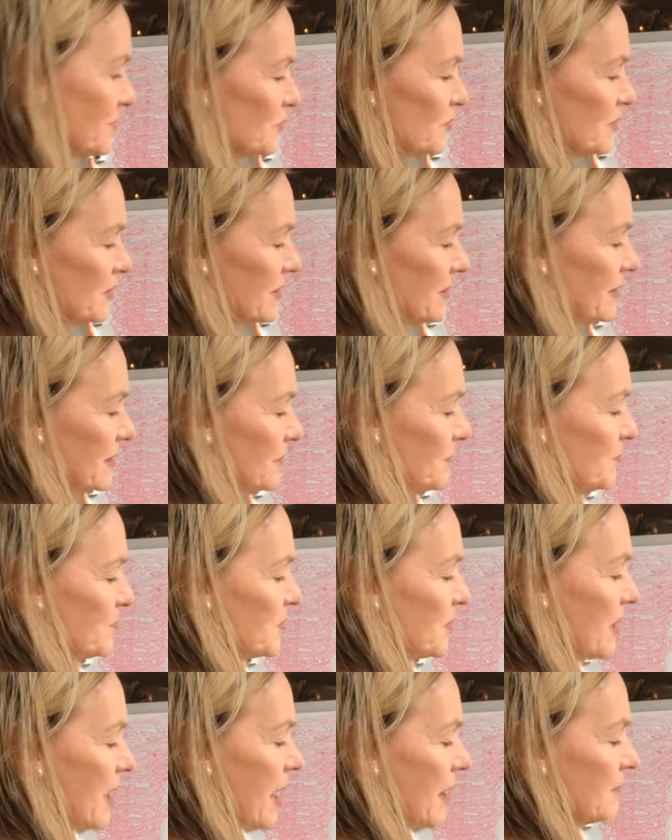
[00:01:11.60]
really
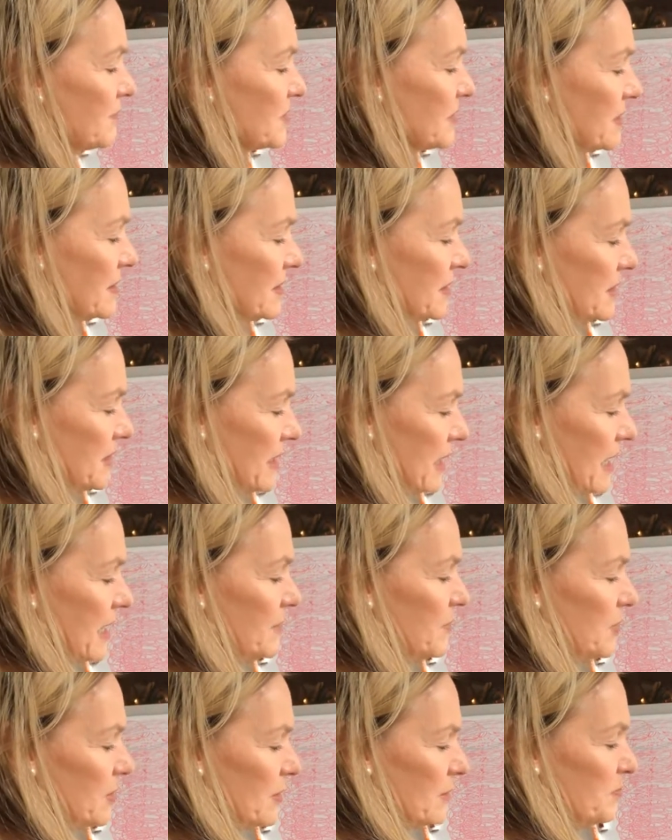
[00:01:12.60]
come to the
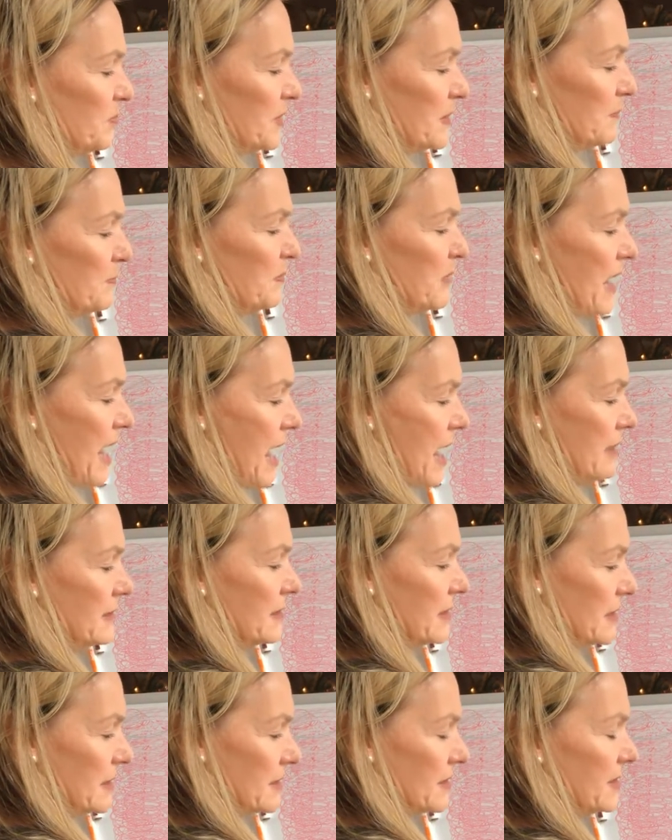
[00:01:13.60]
table and be
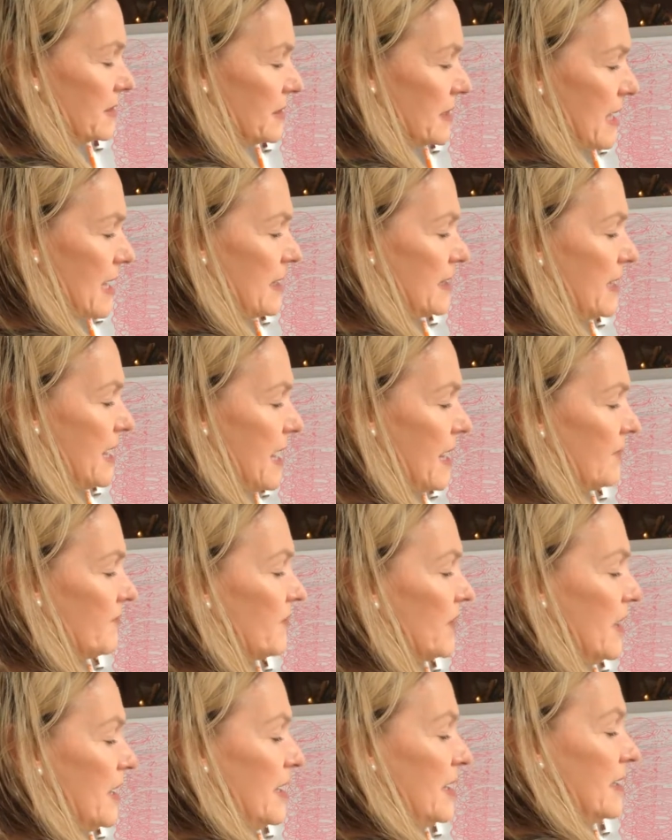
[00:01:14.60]
balanced and have
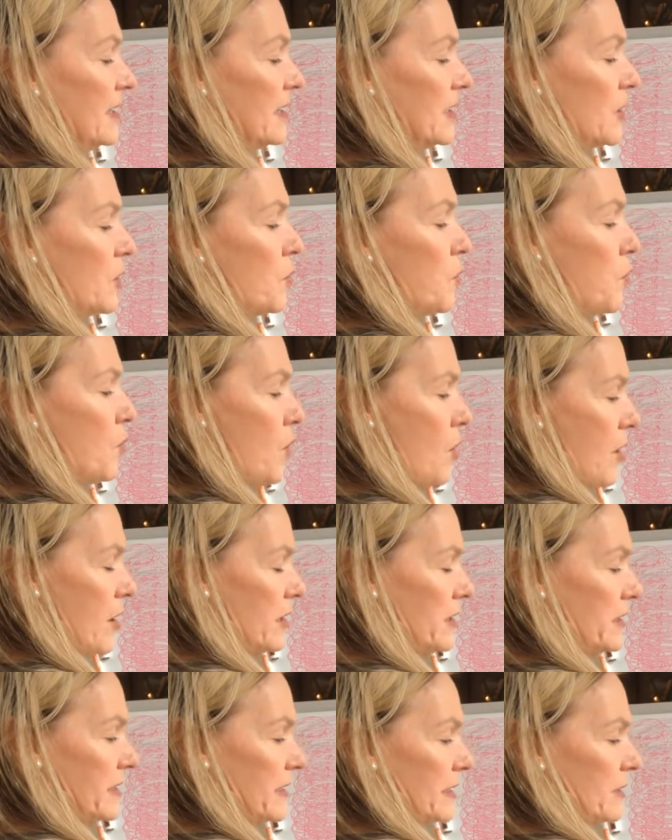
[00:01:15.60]

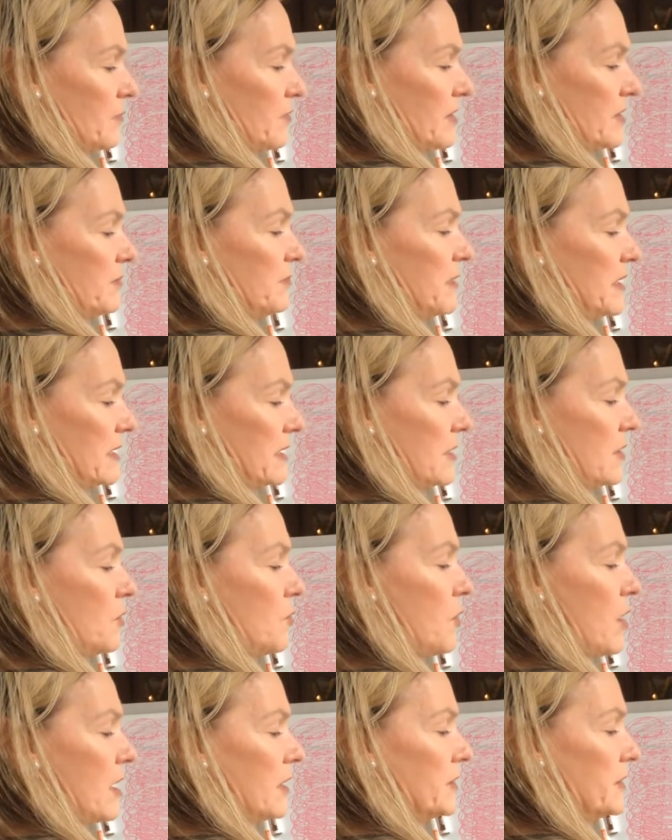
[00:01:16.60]
equality with me,
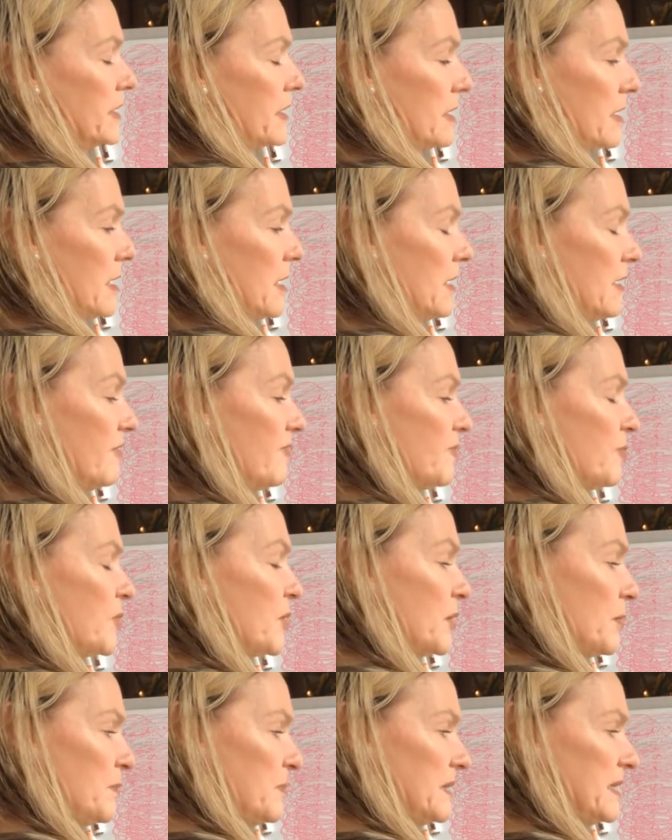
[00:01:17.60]
equality of
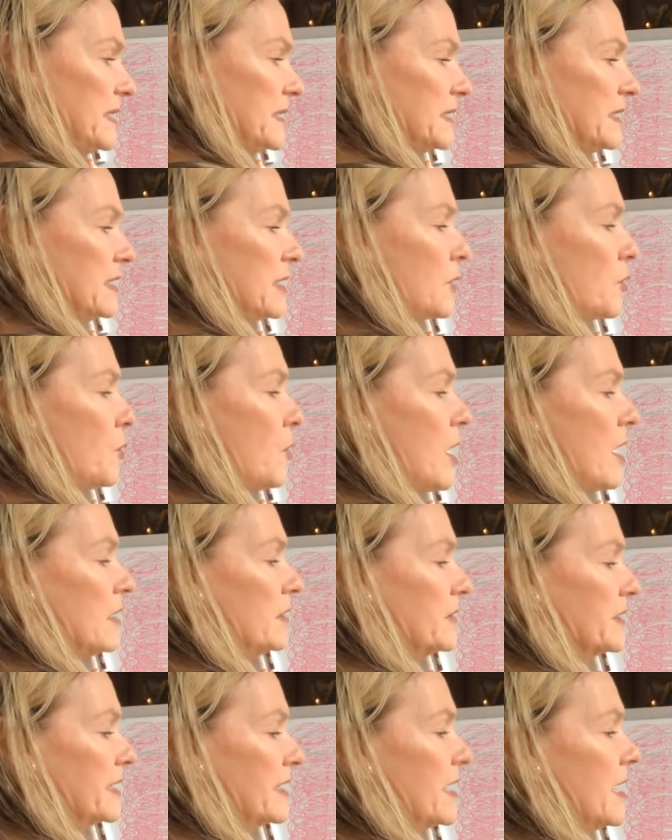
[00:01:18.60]
purpose,
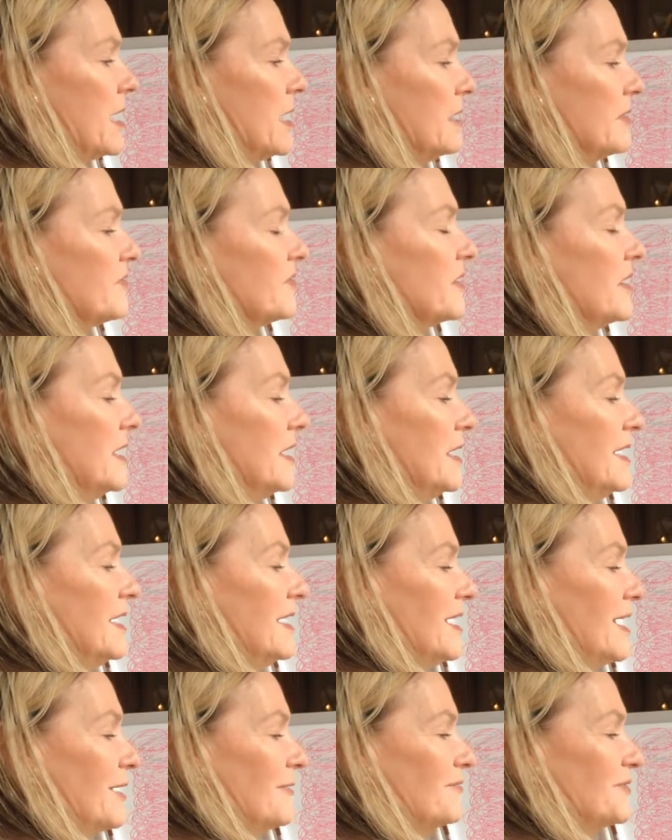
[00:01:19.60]
equality of
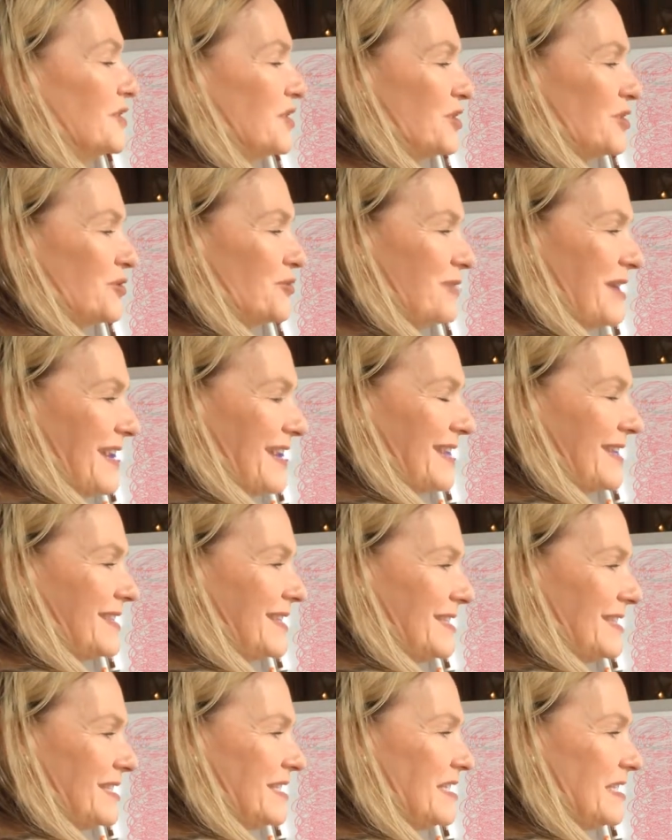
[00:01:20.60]
of strength
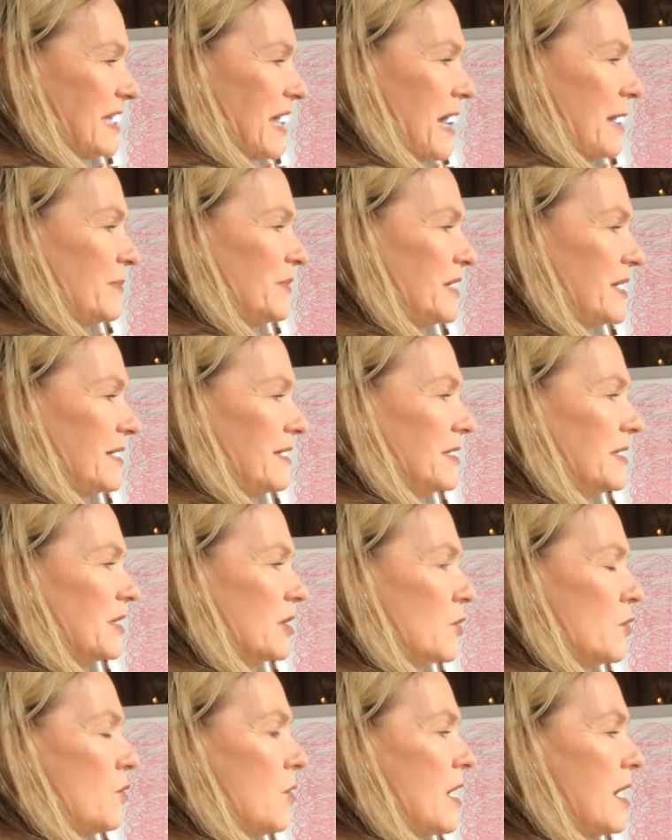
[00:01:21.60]
and stamina,
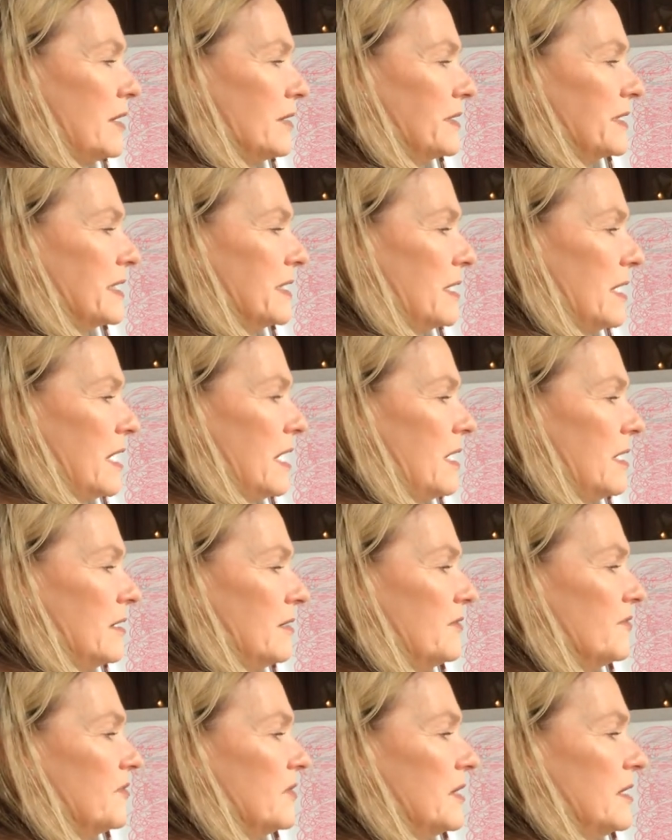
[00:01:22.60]
equality
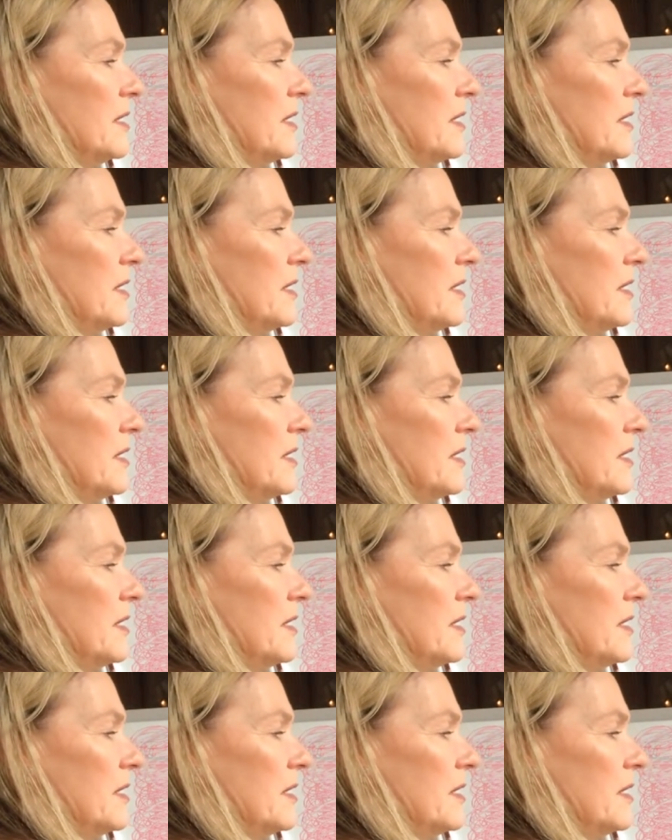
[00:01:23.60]
of,